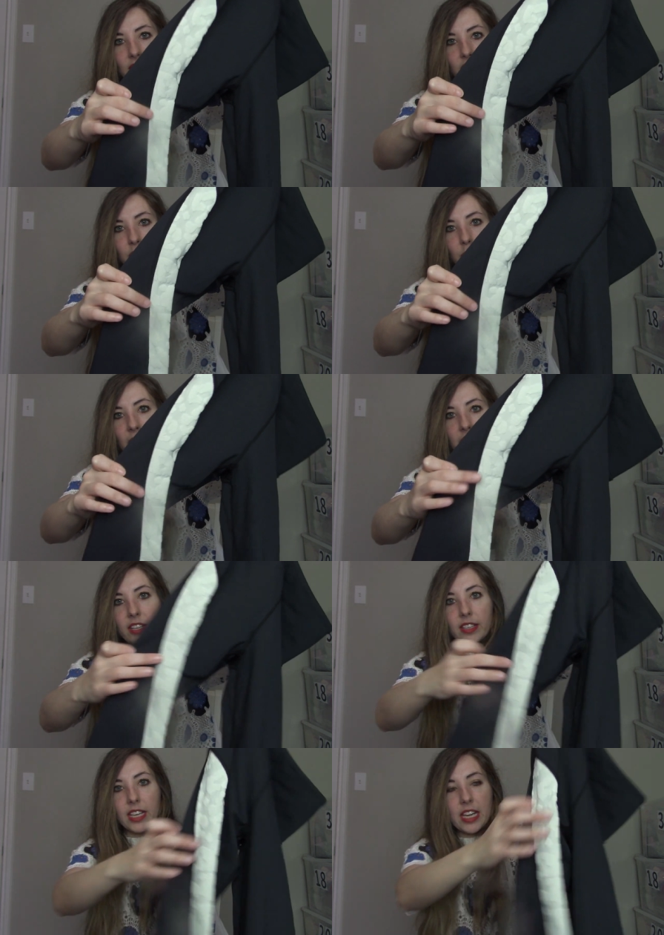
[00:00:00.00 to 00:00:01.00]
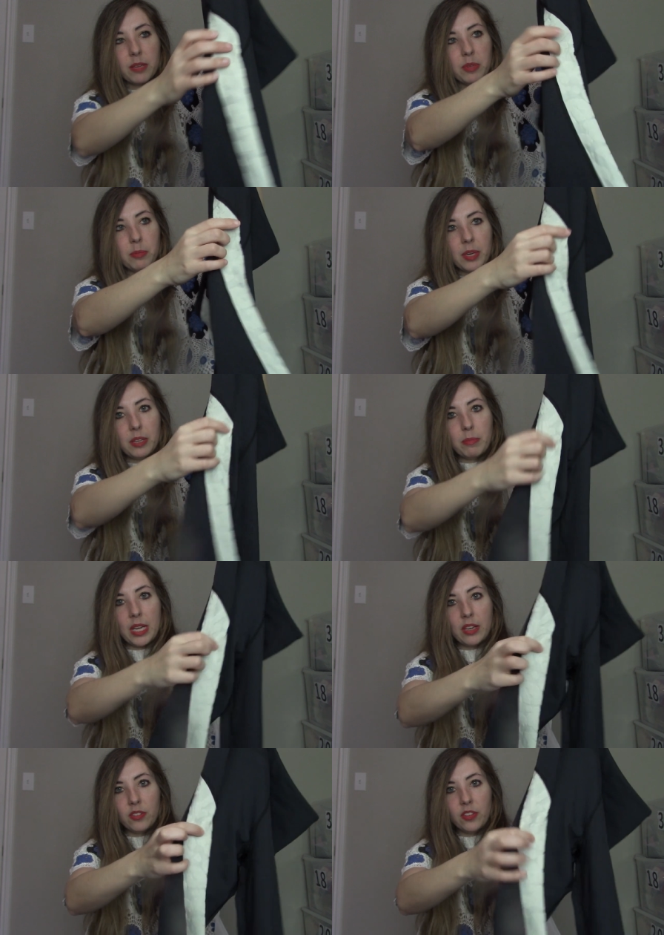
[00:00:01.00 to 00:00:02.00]
a little white like animal print
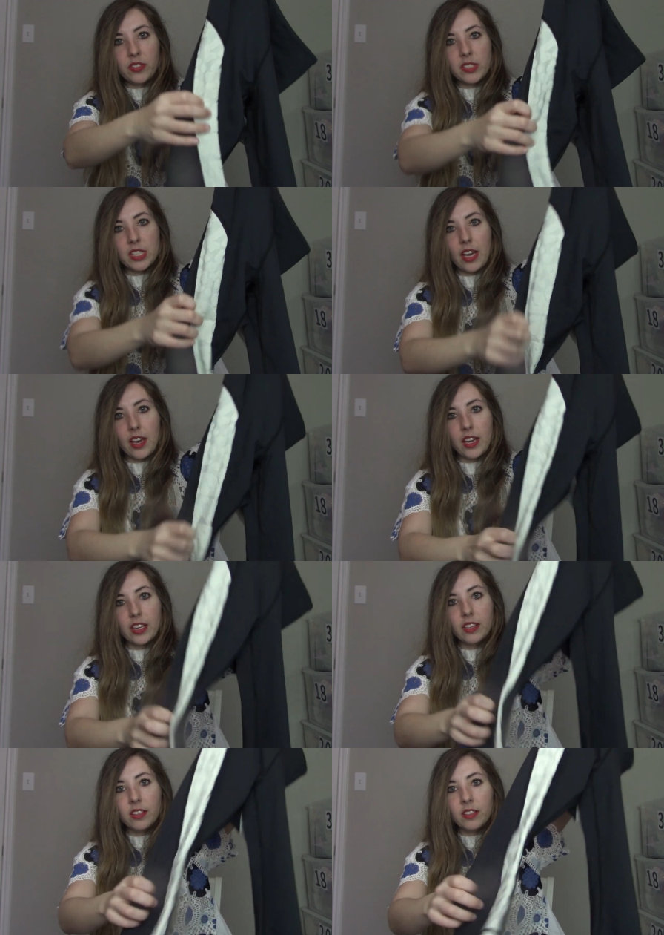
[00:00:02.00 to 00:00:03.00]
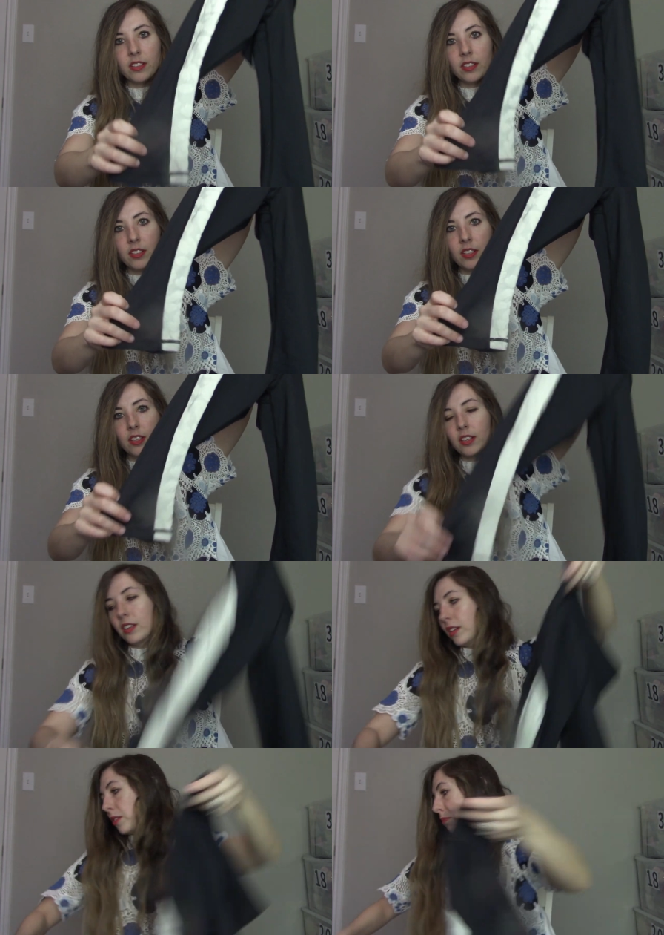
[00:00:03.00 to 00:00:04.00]
panel on the side
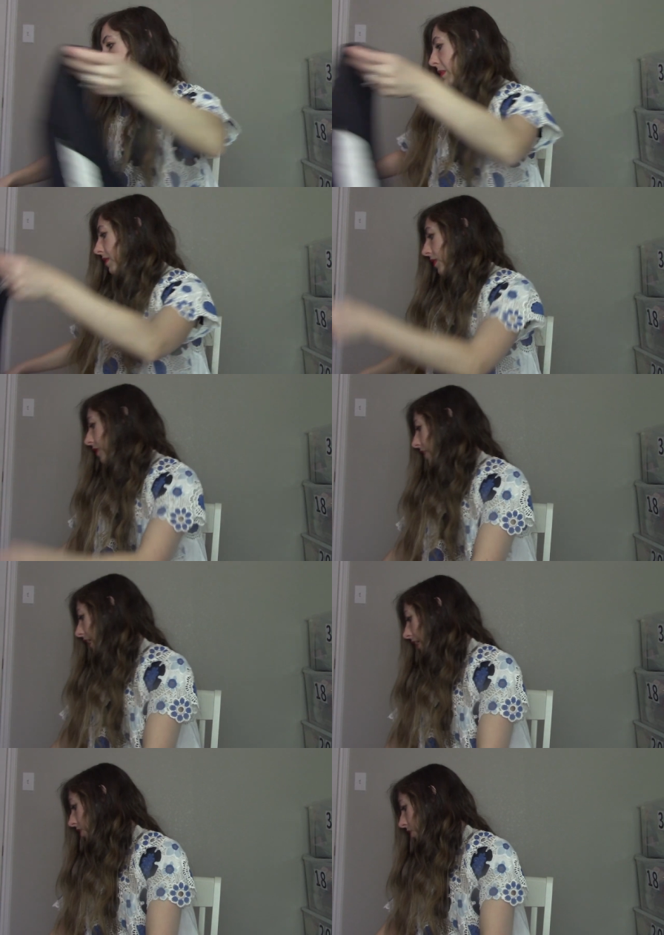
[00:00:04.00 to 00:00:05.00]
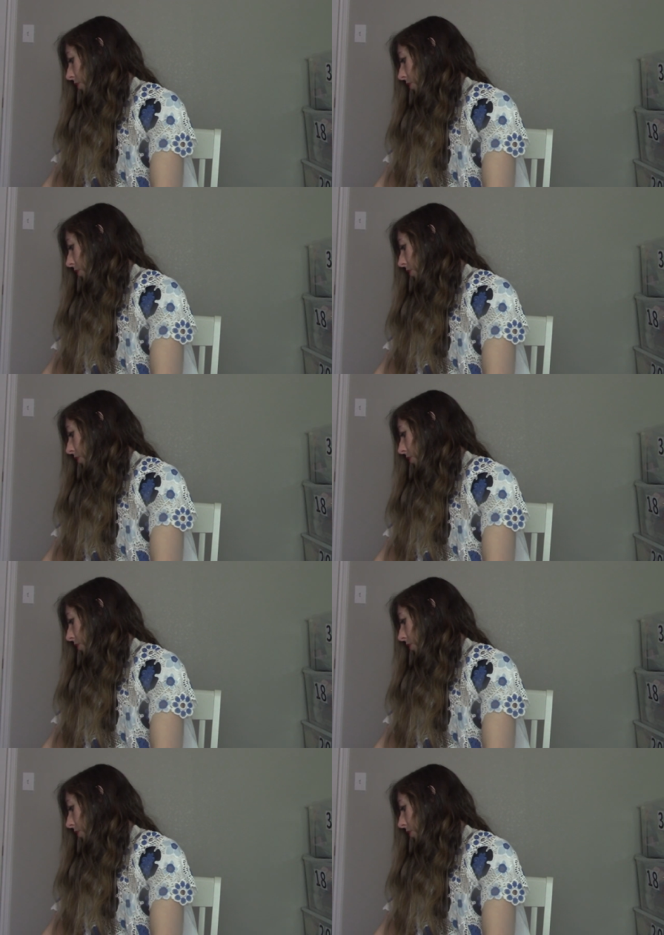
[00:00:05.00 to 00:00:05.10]
maybe 15 to